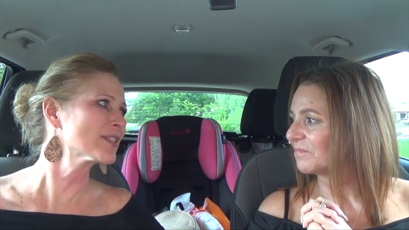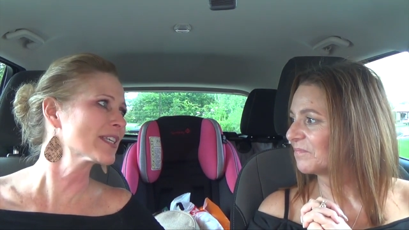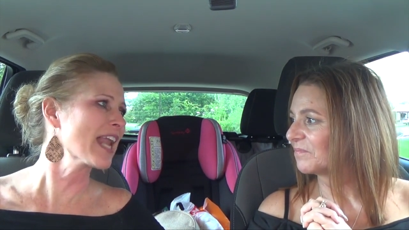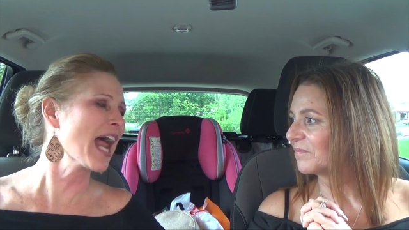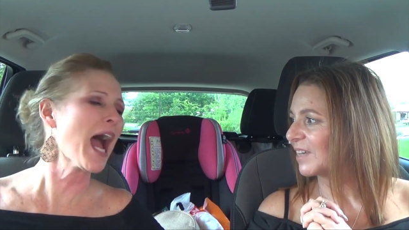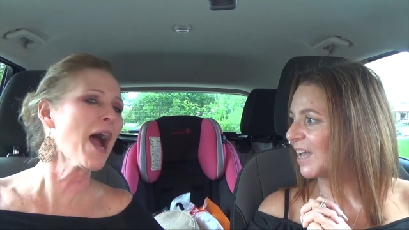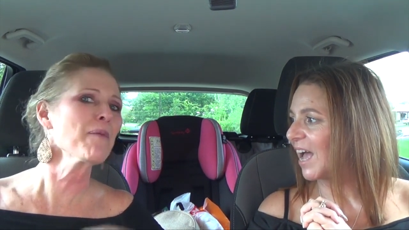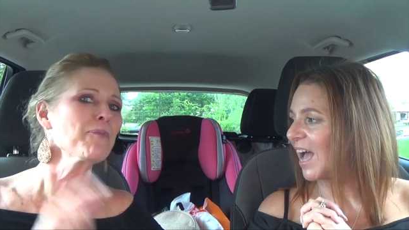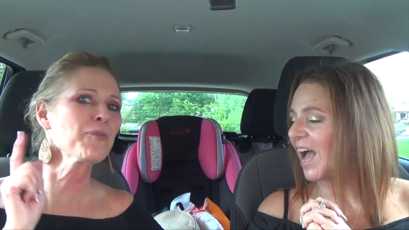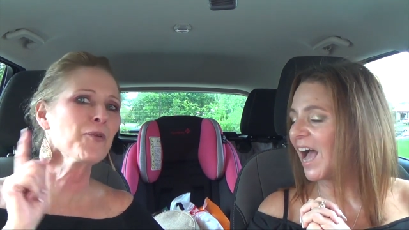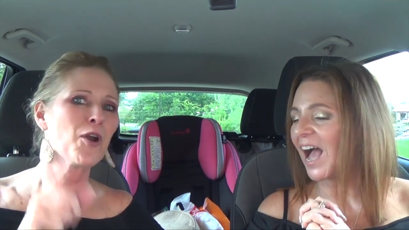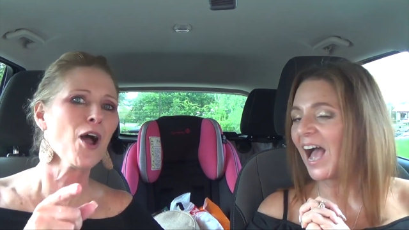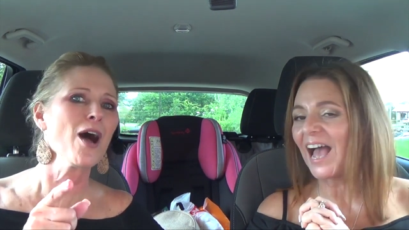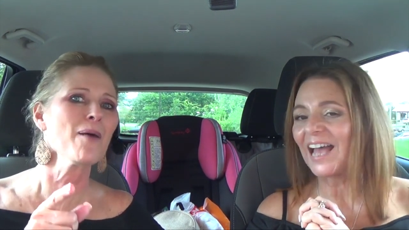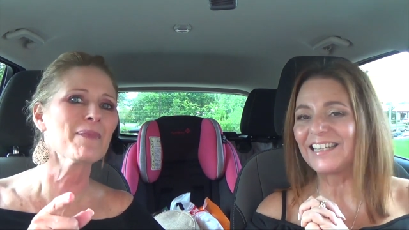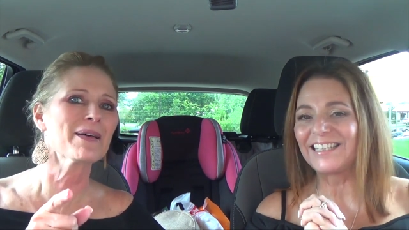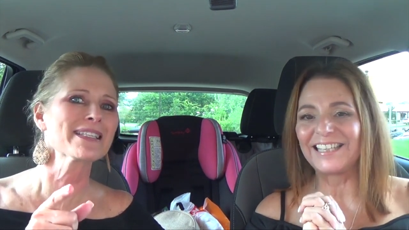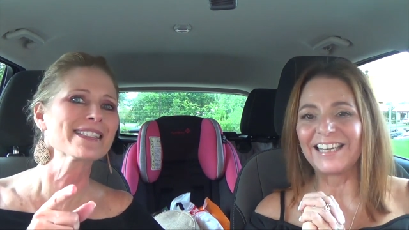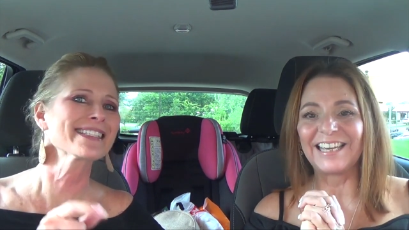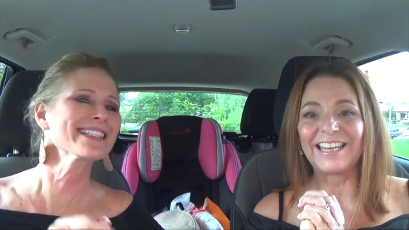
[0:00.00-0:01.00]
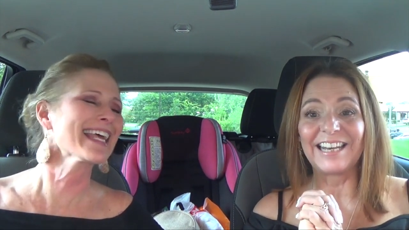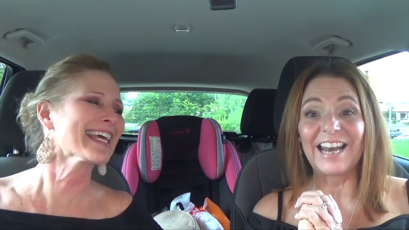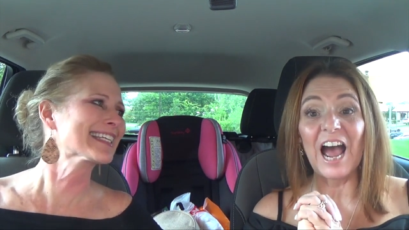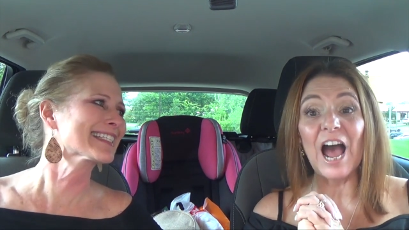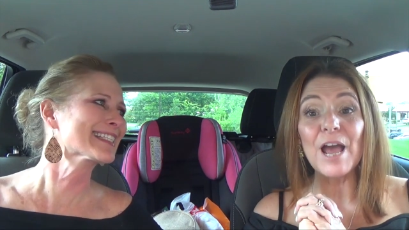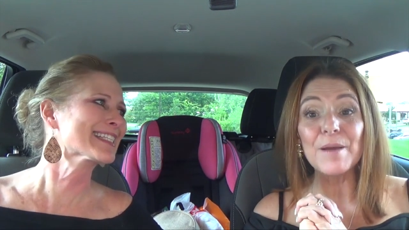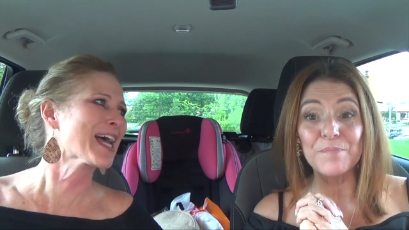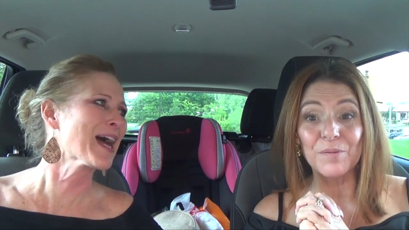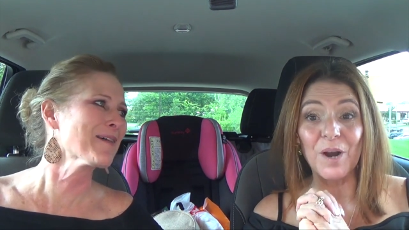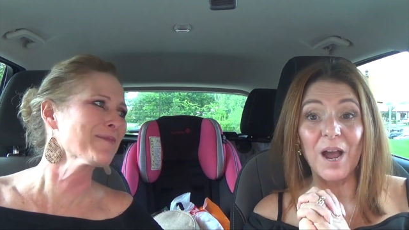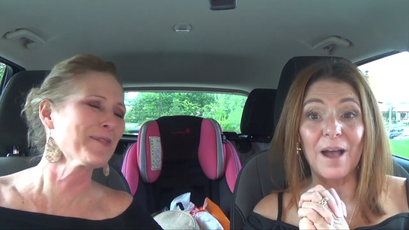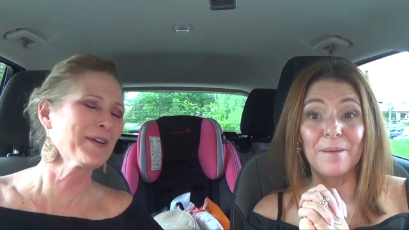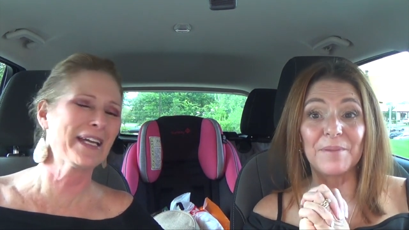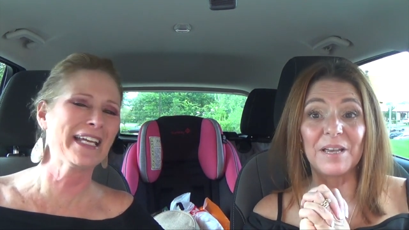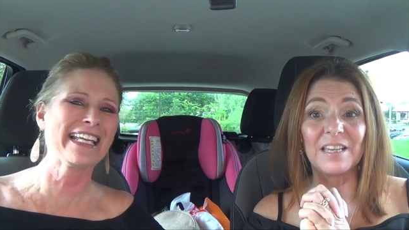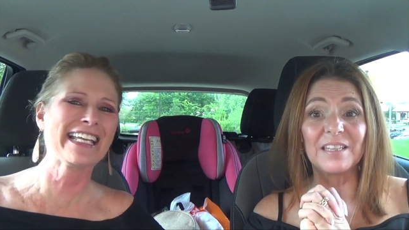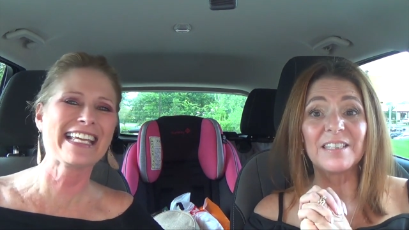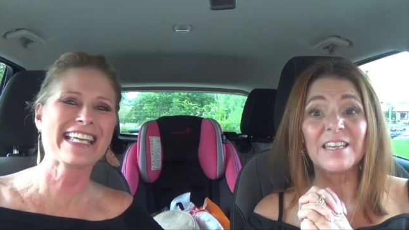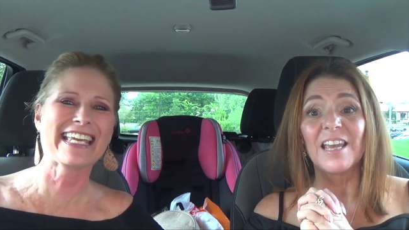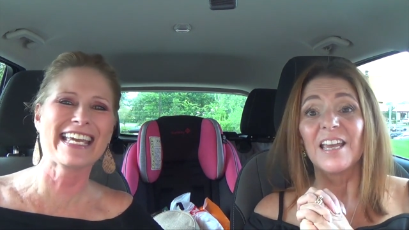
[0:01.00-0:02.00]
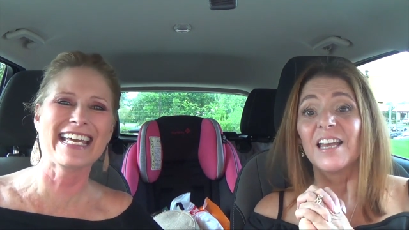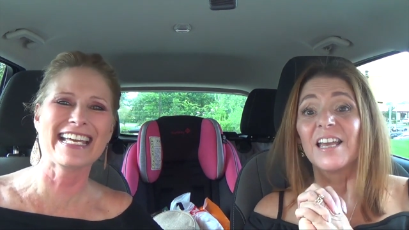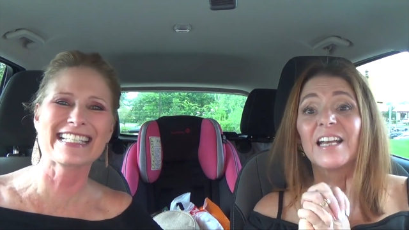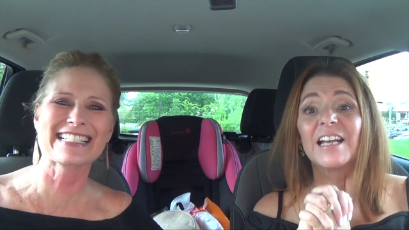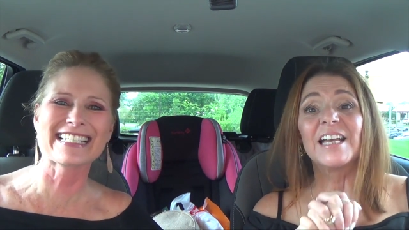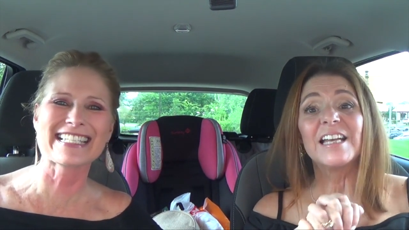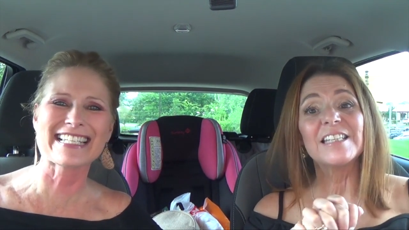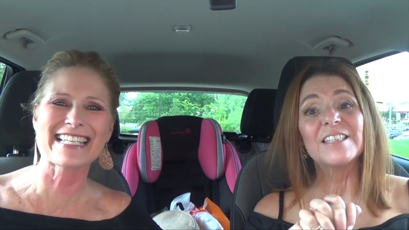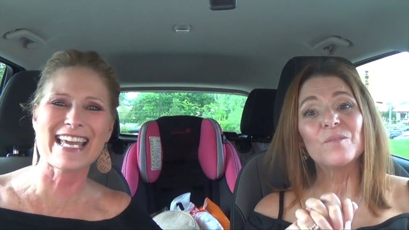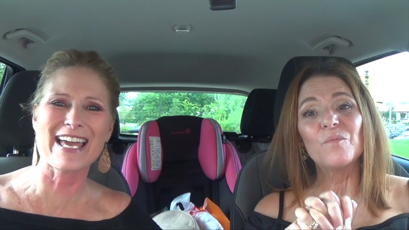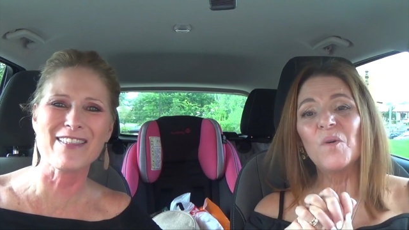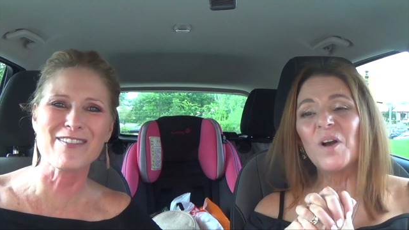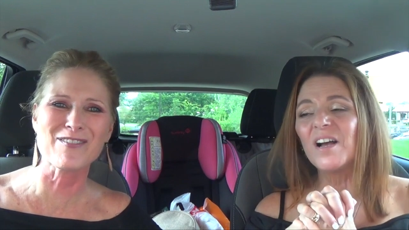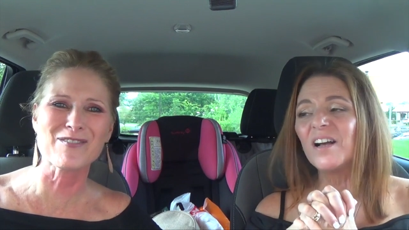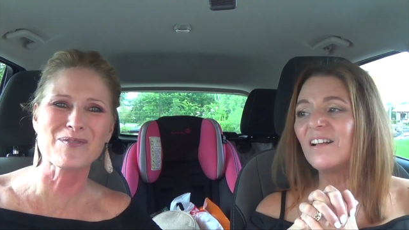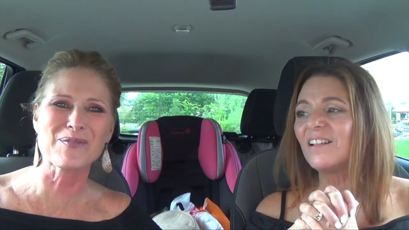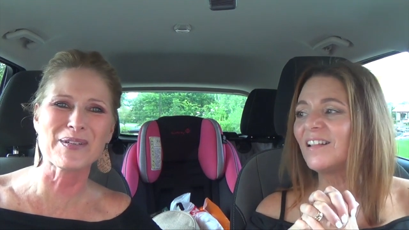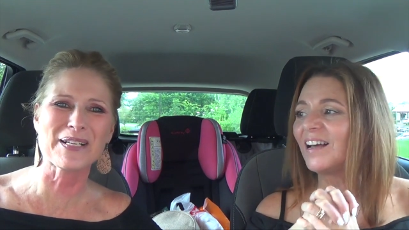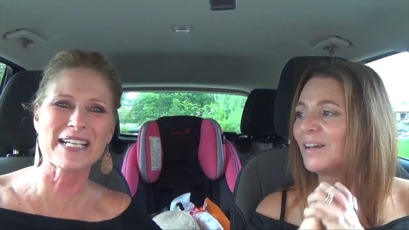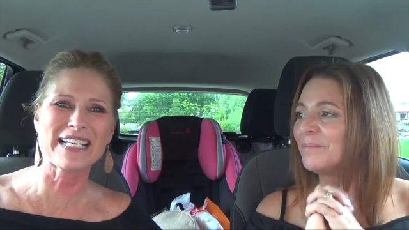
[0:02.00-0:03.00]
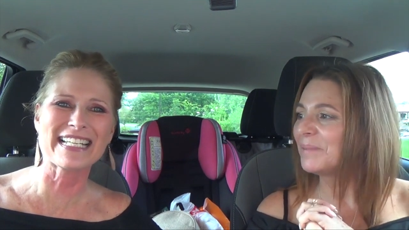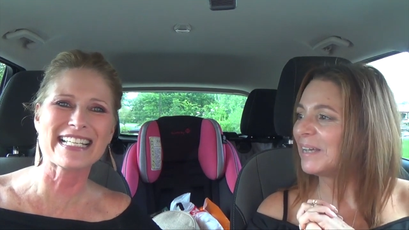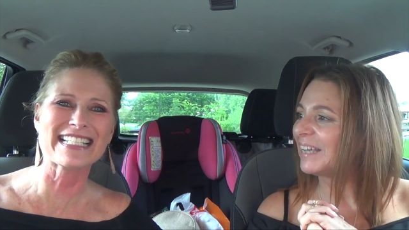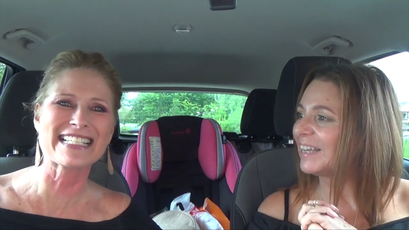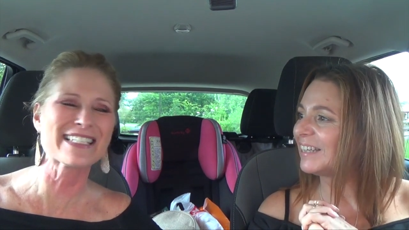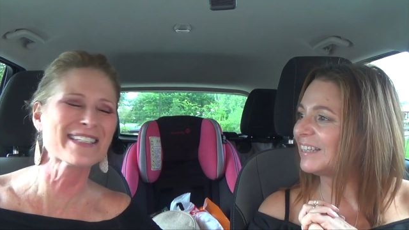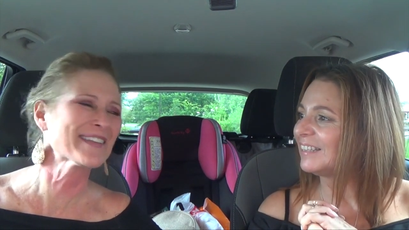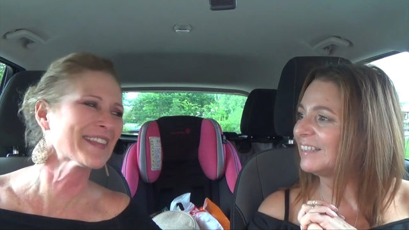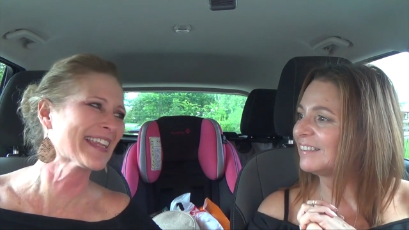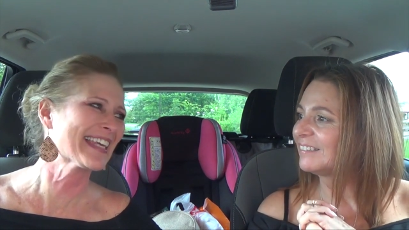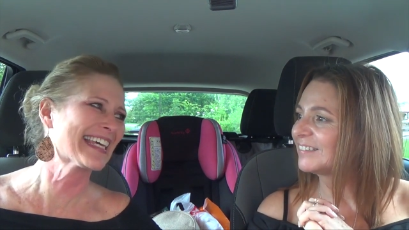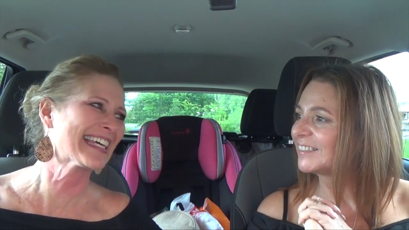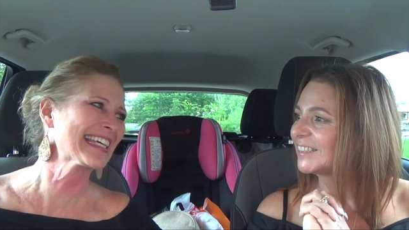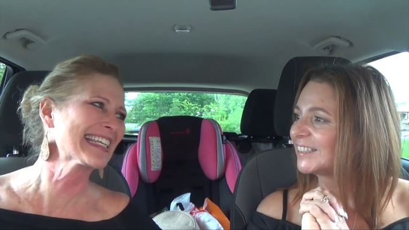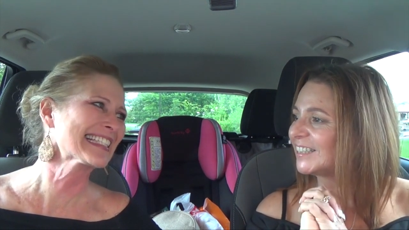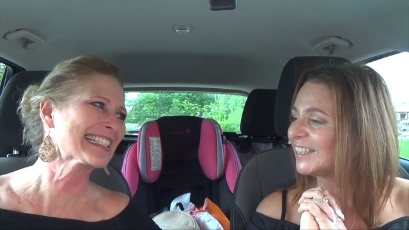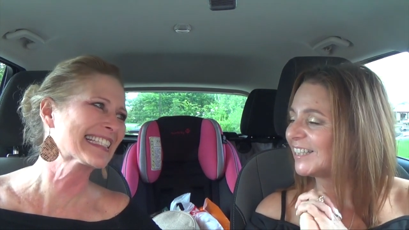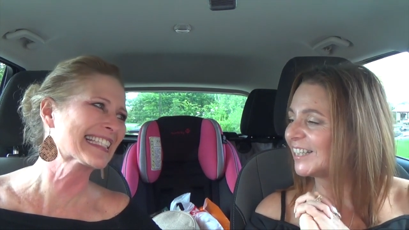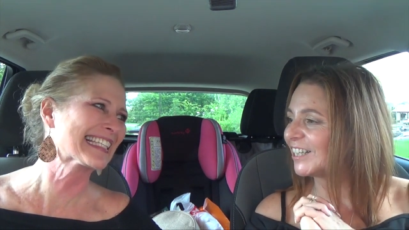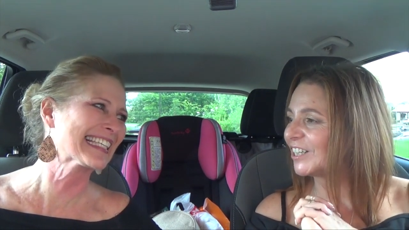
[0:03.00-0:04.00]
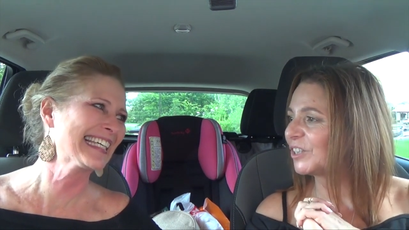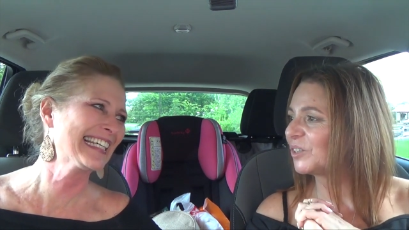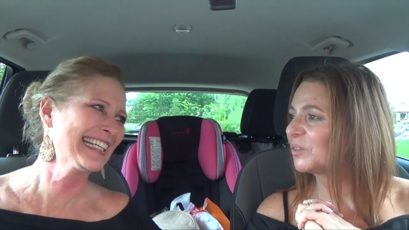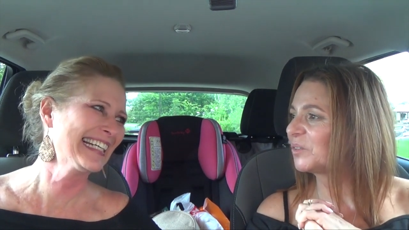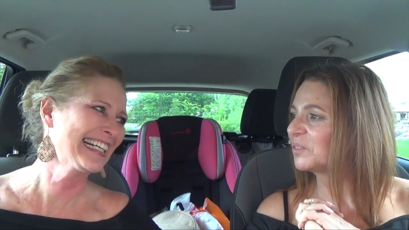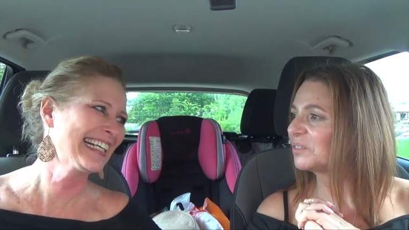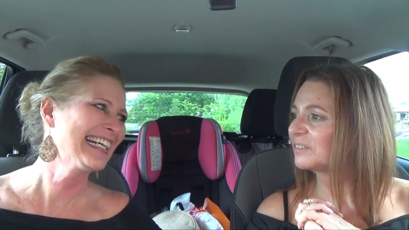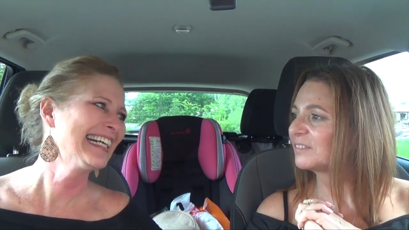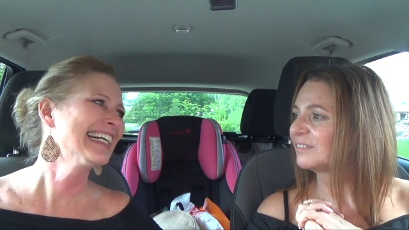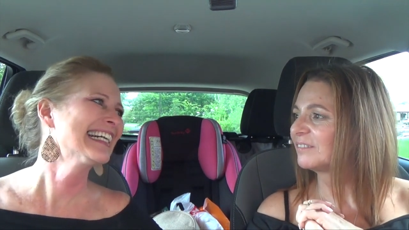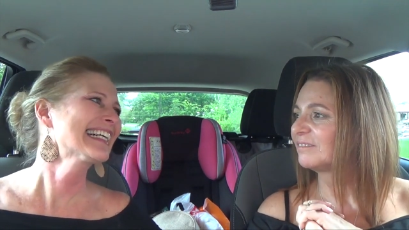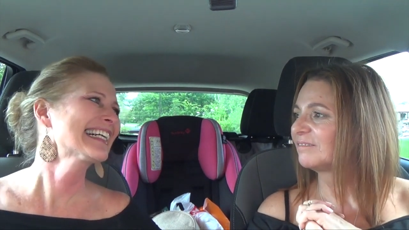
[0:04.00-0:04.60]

Speaker 1: You said, "I promise I next I time we get together, well, we're going to do this." You know,